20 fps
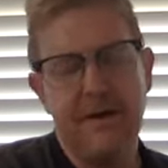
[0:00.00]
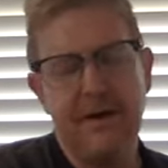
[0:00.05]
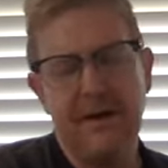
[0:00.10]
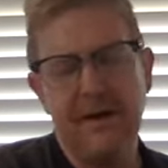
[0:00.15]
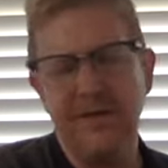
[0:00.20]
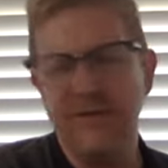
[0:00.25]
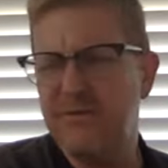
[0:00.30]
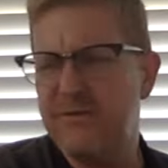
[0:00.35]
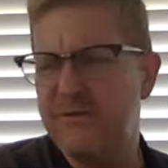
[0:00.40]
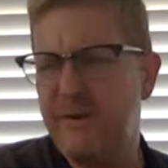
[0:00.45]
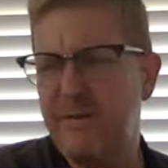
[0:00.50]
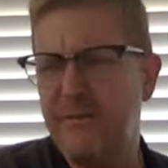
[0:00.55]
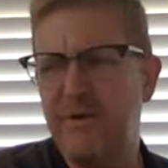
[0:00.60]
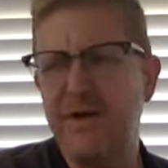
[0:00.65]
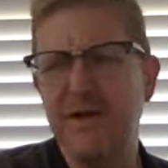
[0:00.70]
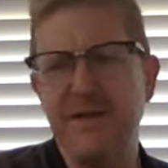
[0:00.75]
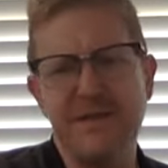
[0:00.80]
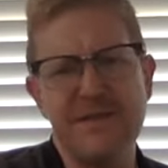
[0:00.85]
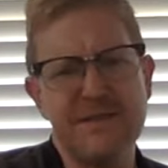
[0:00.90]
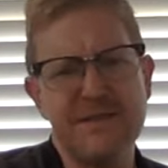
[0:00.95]
I don't remember,
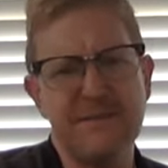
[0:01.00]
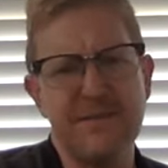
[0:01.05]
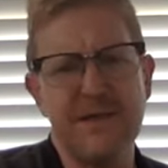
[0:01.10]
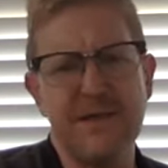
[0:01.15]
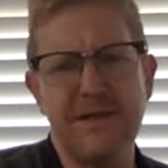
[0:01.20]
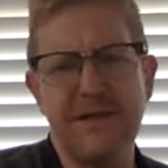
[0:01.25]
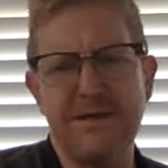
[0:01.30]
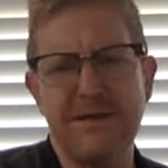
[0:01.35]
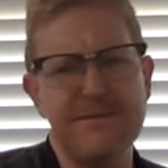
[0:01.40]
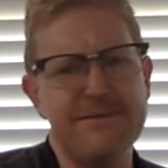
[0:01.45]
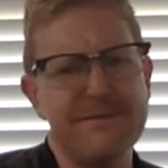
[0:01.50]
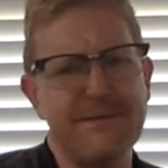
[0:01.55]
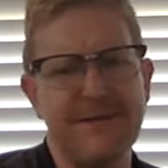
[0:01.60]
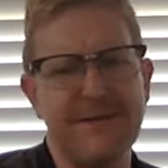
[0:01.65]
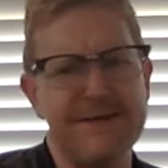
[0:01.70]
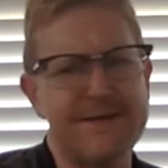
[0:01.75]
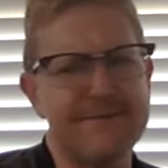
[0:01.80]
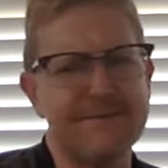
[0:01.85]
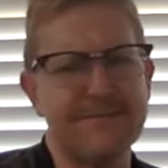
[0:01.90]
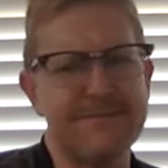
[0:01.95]
it's been
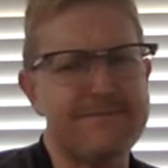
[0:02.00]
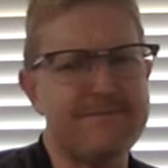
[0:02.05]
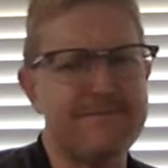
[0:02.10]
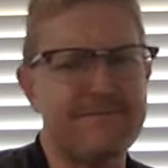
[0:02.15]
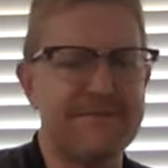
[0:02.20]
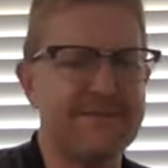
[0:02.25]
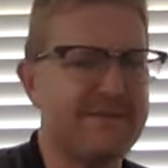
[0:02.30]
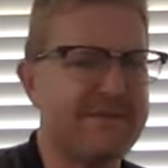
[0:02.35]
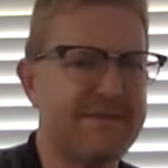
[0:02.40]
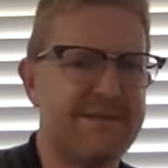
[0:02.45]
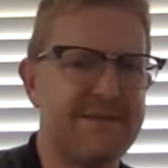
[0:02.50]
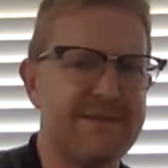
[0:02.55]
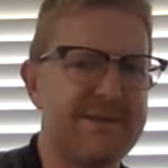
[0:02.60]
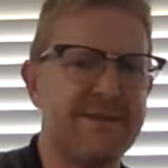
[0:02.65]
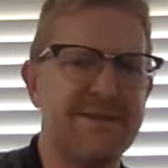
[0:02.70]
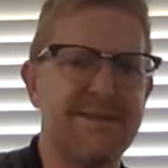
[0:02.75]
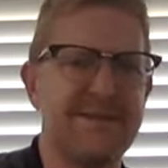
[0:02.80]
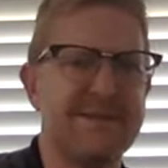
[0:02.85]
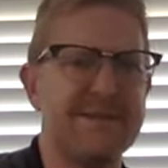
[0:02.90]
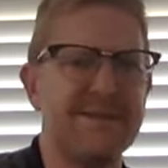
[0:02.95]
like
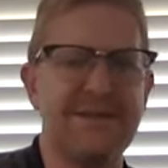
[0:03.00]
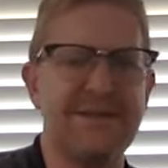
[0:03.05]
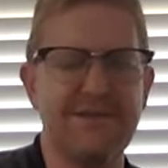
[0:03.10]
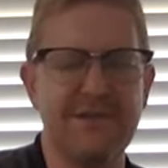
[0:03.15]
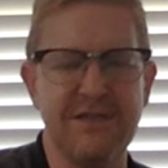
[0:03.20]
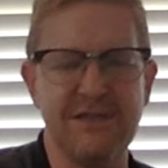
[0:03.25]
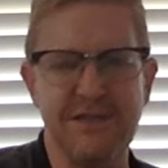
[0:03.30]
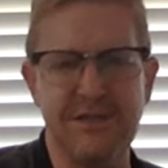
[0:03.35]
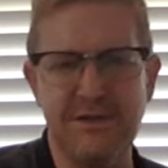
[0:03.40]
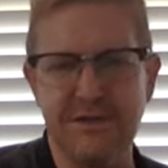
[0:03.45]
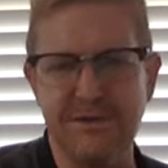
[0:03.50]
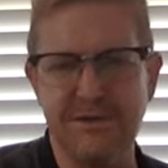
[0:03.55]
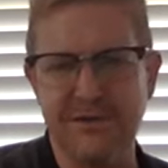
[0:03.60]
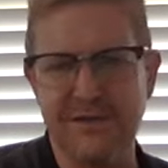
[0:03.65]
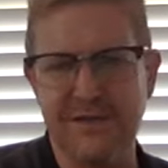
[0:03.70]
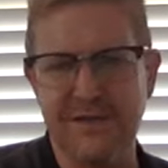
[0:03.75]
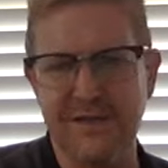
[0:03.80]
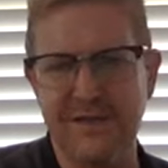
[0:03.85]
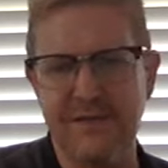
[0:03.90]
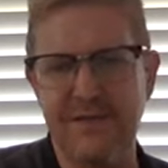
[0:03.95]
60, 70 years,
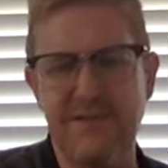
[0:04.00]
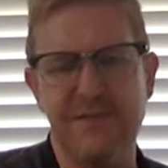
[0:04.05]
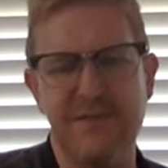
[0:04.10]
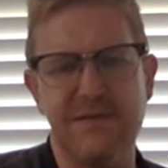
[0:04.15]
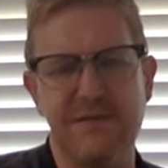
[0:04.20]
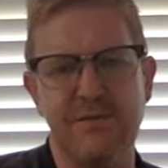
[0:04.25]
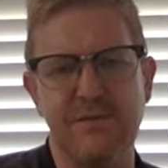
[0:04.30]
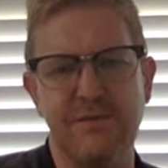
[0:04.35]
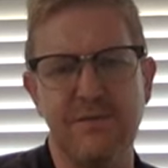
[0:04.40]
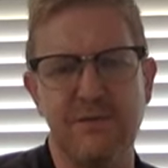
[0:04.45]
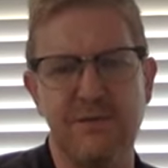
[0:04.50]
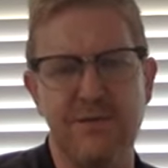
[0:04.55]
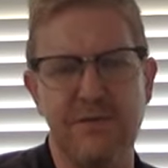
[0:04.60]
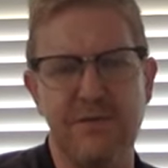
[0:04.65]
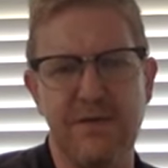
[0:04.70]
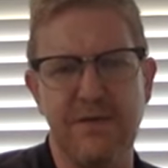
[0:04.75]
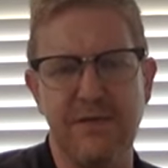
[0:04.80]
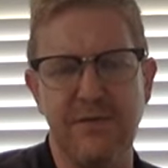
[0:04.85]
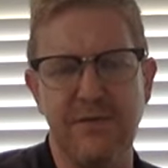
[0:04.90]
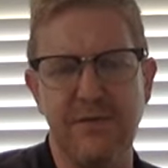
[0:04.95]
I think, since we put
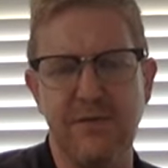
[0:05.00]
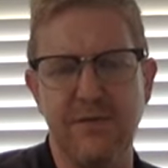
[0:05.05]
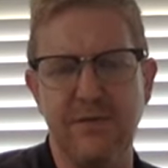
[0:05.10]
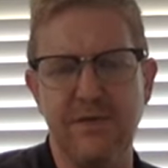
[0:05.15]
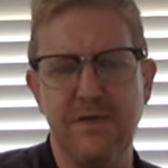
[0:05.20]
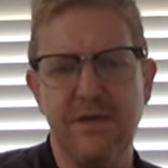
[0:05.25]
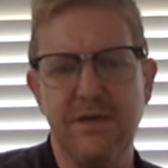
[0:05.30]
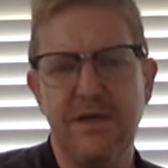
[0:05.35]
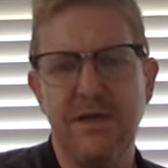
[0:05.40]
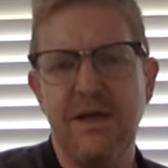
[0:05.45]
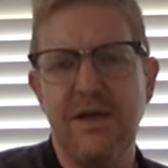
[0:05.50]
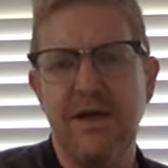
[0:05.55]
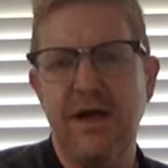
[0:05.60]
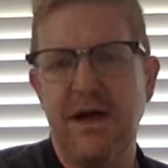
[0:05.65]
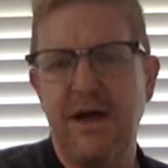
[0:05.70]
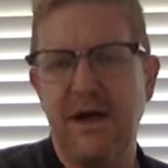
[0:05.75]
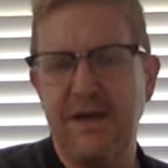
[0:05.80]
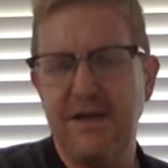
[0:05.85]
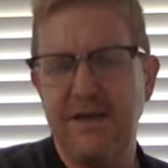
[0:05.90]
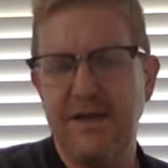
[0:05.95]
anyone
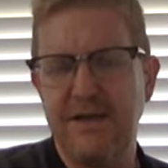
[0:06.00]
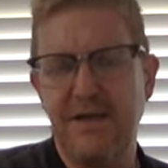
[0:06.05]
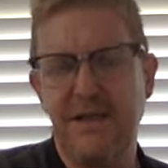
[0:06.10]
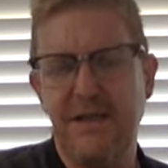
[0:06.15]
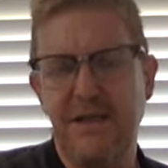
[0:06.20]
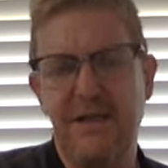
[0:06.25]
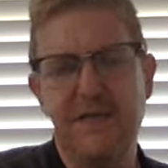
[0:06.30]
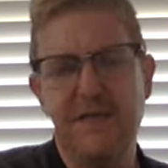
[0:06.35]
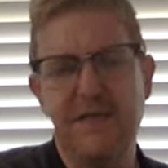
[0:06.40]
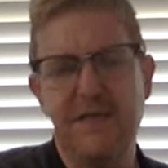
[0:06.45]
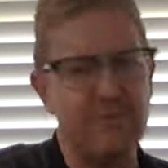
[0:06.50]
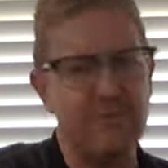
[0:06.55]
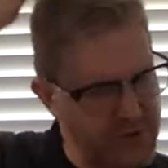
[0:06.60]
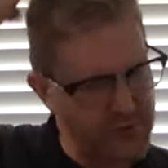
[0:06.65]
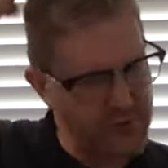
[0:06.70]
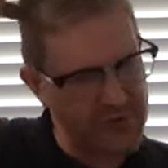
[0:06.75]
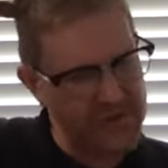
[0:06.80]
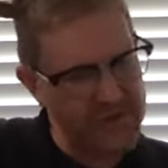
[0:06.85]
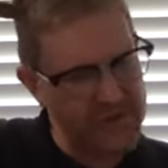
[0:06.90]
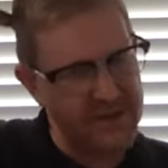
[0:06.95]
uh, to death for
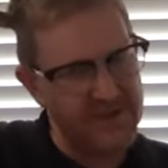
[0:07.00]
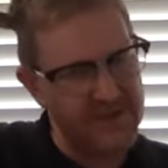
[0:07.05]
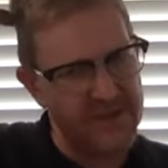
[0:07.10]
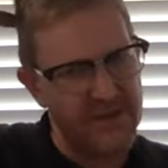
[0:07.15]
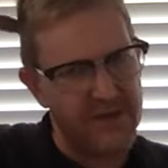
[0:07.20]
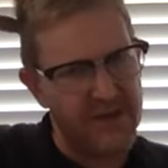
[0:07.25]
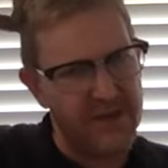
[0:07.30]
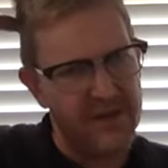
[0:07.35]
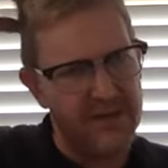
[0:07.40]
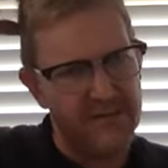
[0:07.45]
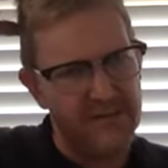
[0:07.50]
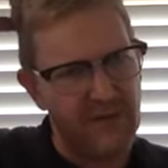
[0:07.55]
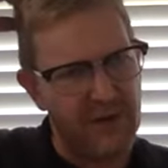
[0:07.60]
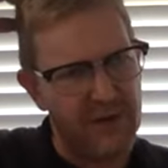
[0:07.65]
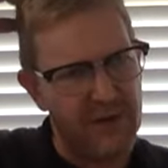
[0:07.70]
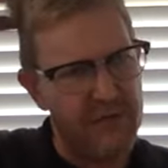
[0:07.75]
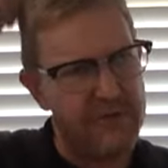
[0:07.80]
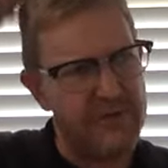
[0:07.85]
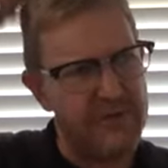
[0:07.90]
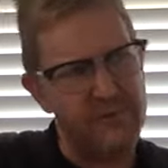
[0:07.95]
treason.
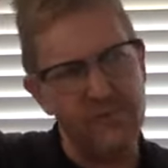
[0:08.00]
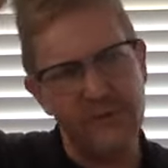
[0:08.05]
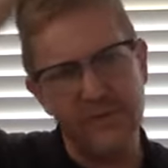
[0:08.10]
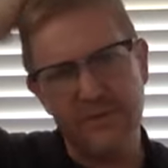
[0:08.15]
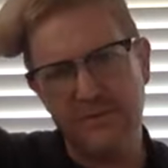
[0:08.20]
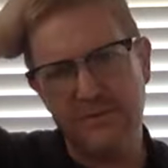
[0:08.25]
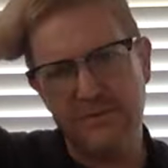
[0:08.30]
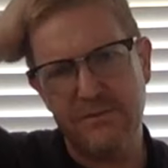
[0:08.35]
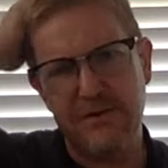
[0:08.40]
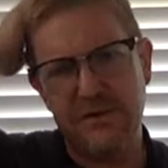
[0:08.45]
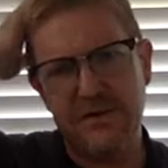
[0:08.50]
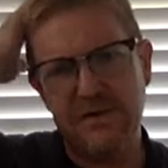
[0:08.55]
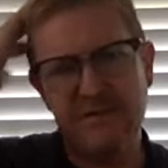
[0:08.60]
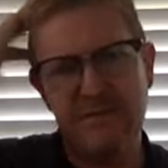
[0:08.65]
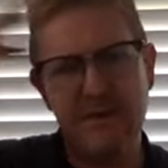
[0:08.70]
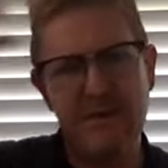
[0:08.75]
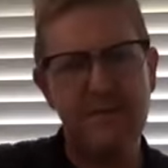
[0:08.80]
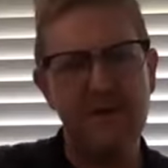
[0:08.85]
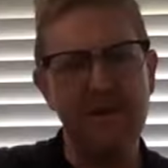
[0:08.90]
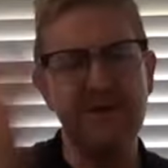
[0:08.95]
Probably the Rosenbergs,
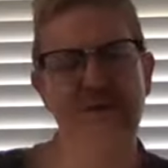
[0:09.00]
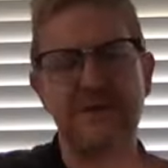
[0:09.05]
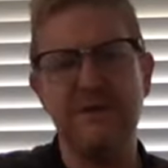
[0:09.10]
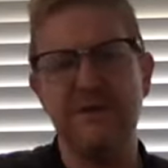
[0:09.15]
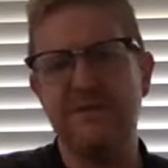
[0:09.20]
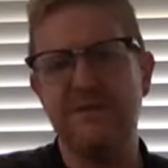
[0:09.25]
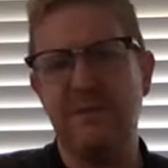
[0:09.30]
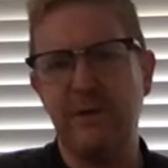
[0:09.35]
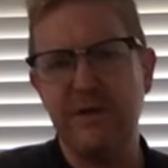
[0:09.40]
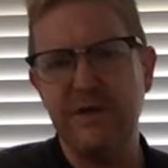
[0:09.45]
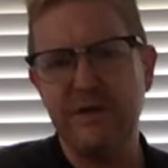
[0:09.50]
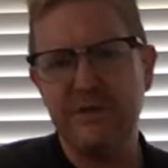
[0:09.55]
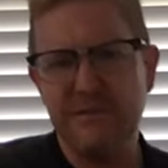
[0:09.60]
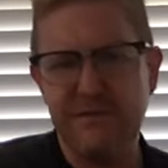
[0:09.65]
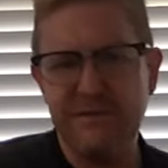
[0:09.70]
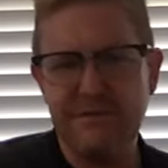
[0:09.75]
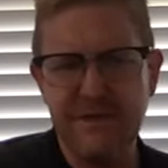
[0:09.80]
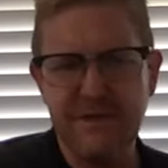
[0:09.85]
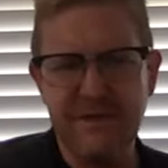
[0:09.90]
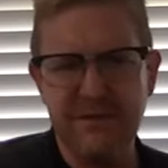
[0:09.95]
maybe in the 40s,
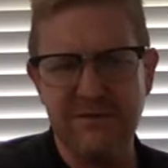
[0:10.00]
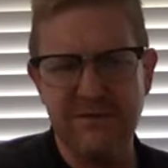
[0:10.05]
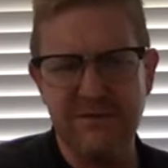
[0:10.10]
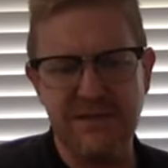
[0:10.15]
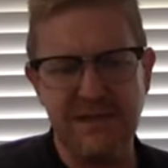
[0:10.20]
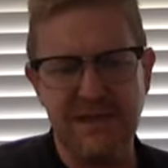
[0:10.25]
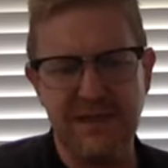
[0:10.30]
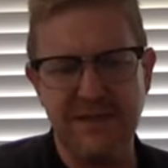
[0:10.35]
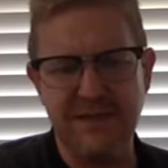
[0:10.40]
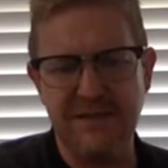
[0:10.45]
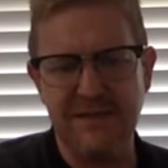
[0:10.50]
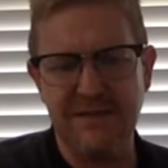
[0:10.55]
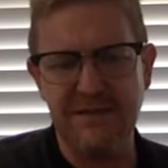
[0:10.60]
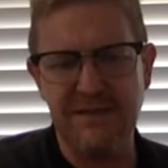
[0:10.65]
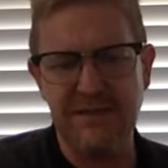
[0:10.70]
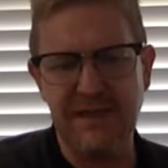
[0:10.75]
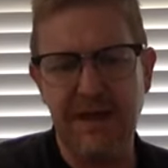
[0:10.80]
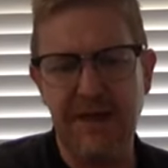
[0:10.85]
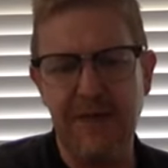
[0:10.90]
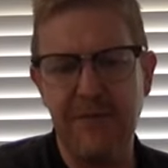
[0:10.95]
50s was the last time
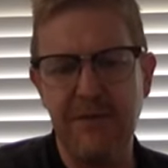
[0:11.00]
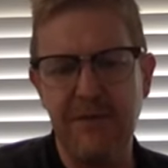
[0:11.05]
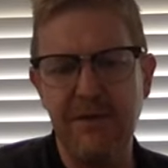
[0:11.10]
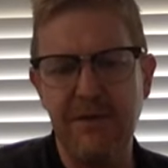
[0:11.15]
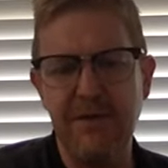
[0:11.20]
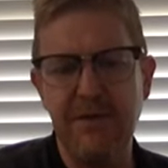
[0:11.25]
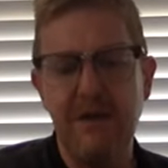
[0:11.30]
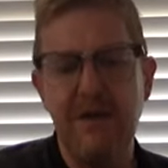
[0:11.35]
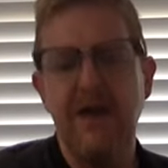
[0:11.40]
that happened.